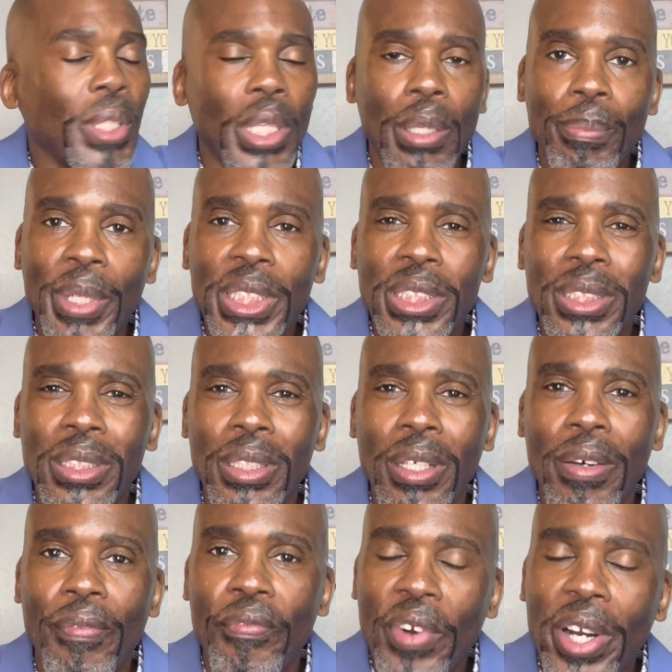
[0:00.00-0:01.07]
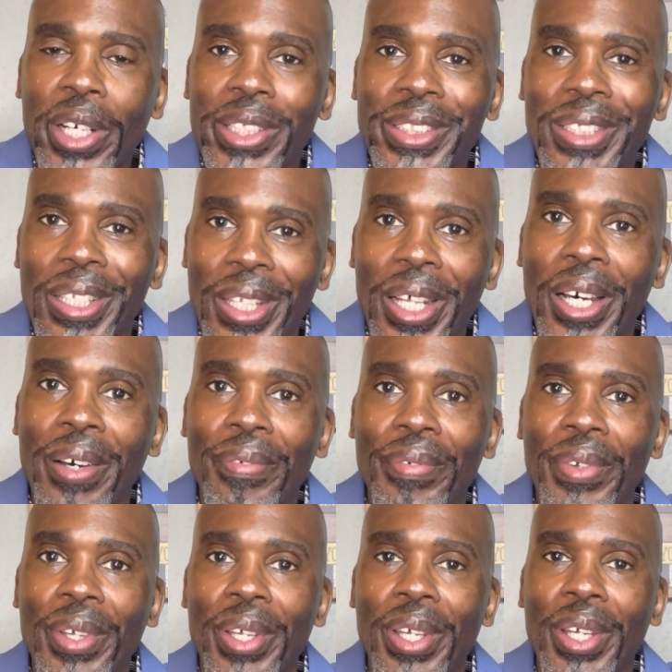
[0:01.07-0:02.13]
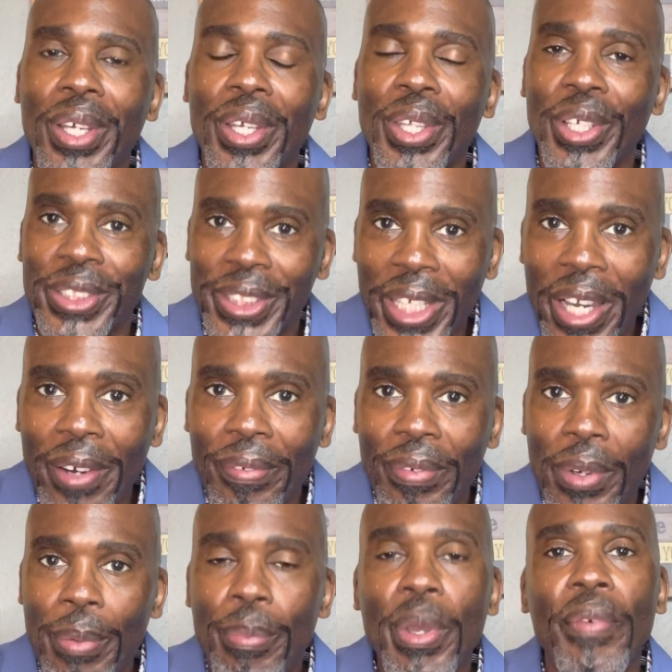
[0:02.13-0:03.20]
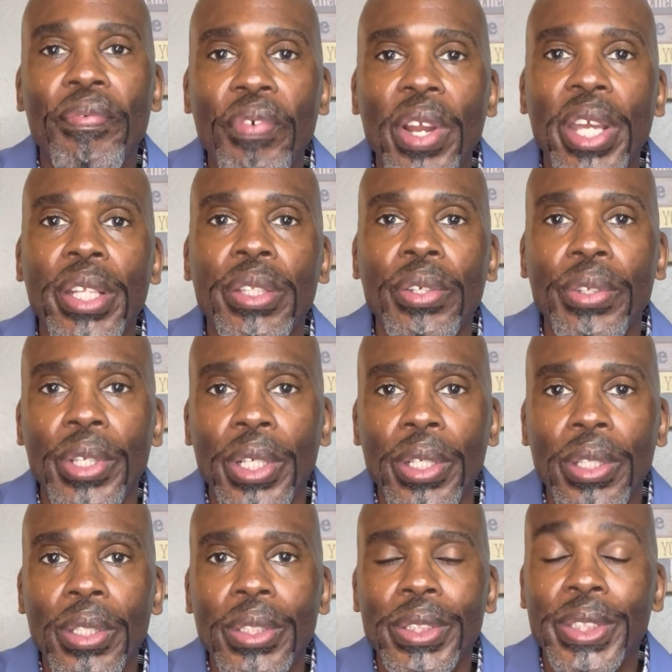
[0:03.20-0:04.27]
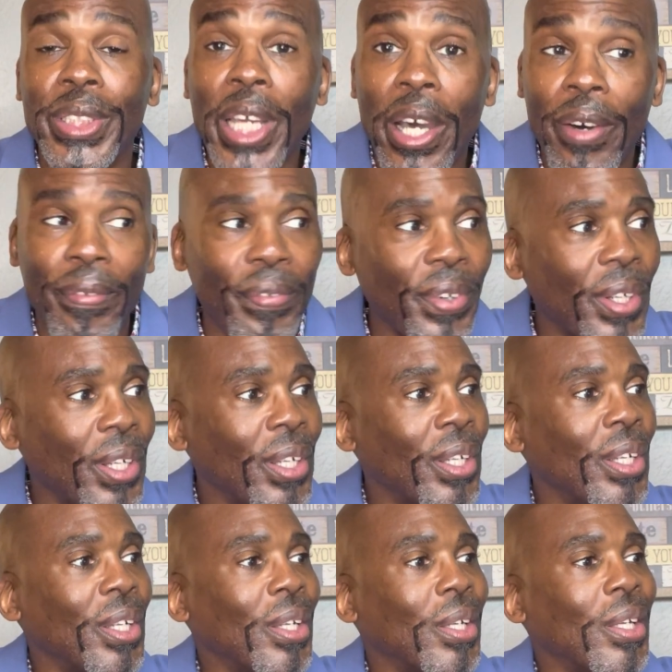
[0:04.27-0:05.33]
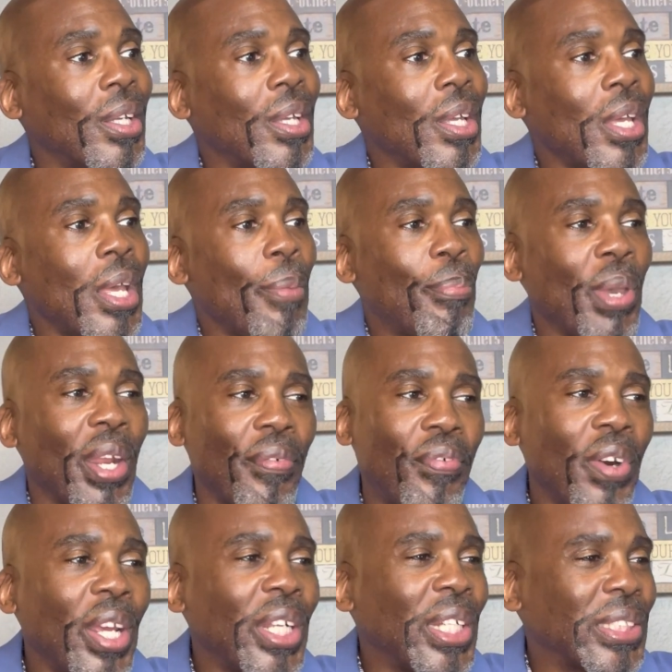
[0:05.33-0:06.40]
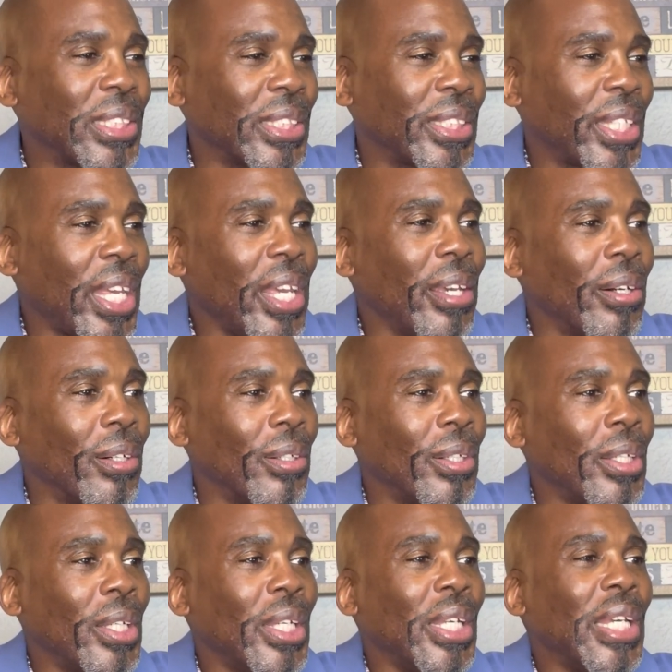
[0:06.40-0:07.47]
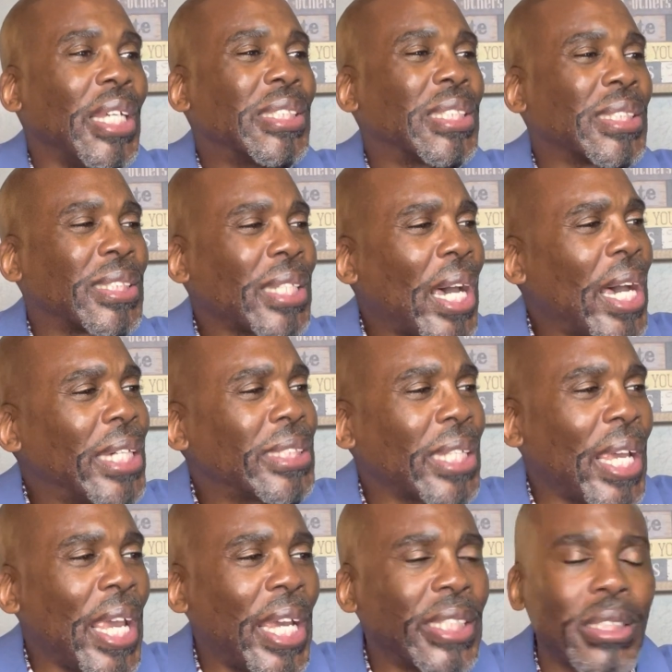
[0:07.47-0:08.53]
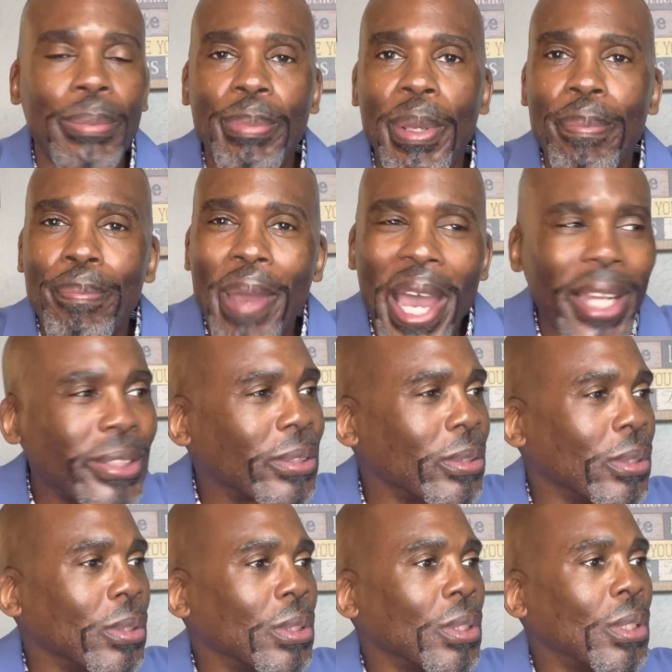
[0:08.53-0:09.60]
You must first love yourself. Be a friend to yourself. Being a friend is a skill. It's a science that has to be mastered.